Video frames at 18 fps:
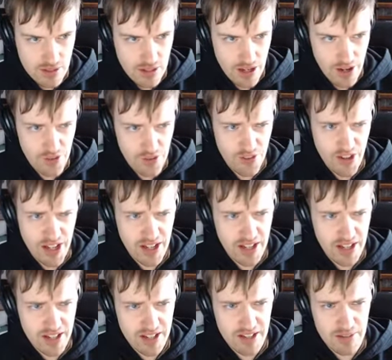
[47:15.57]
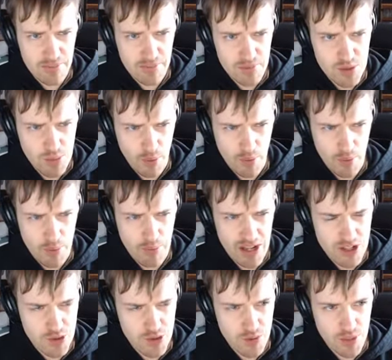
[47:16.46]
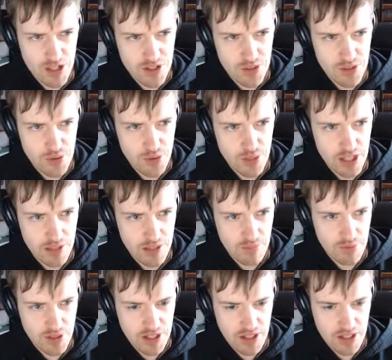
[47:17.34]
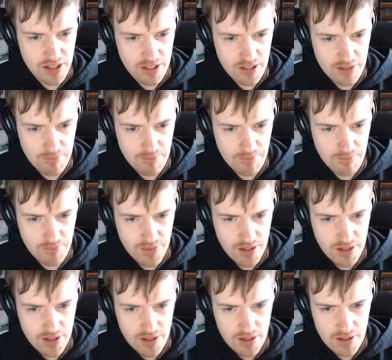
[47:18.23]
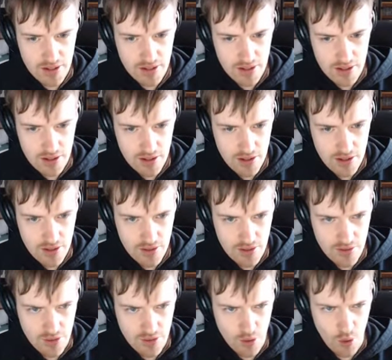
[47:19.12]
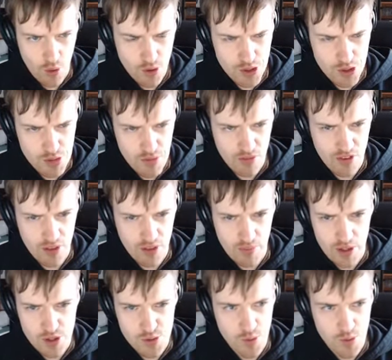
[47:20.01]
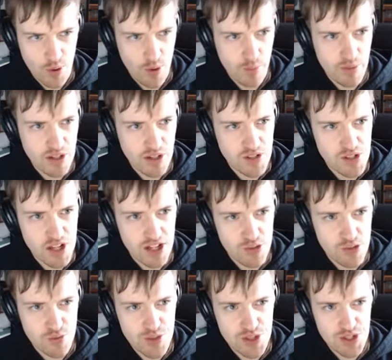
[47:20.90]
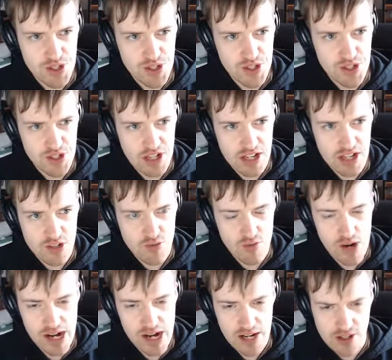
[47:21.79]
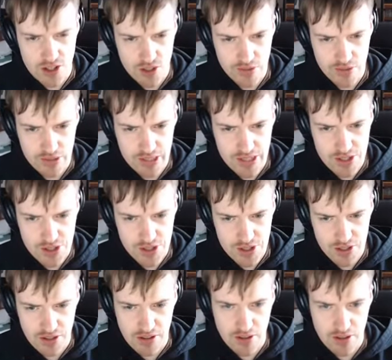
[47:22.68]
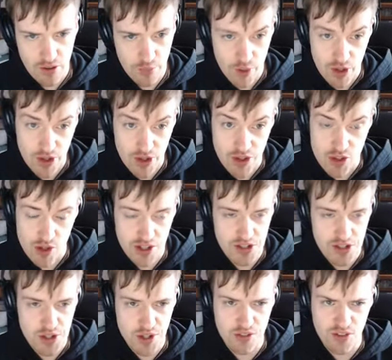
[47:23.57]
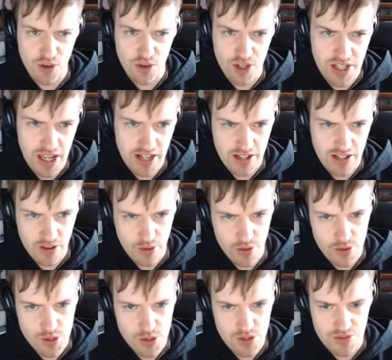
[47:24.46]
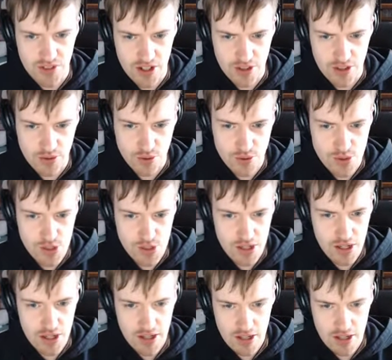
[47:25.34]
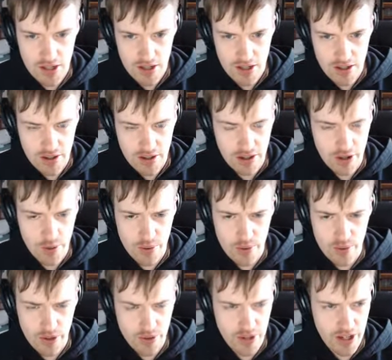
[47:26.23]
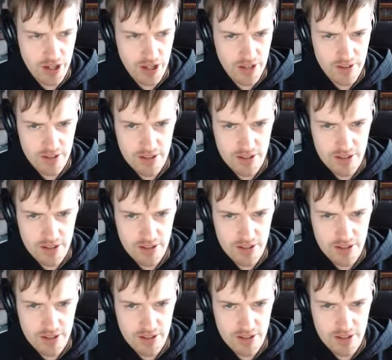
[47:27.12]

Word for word: I think um, it's probably best we do keep the, um, the horseman for the most part because he has resistance against range at least, and we're trying to avoid getting close to vehicles. No? Okay.